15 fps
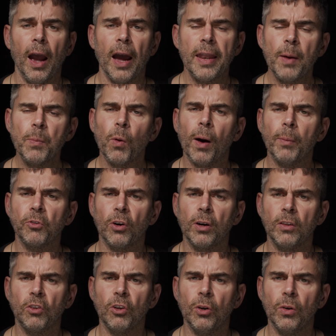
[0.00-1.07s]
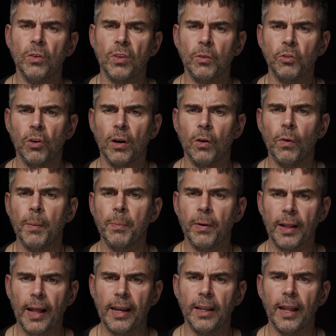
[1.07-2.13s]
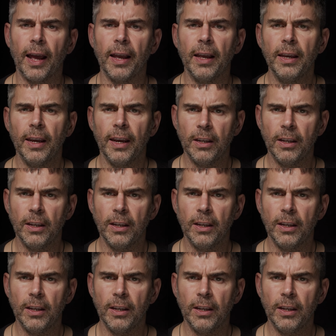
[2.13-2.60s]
And then what I'm trying to do is I'm trying to replicate that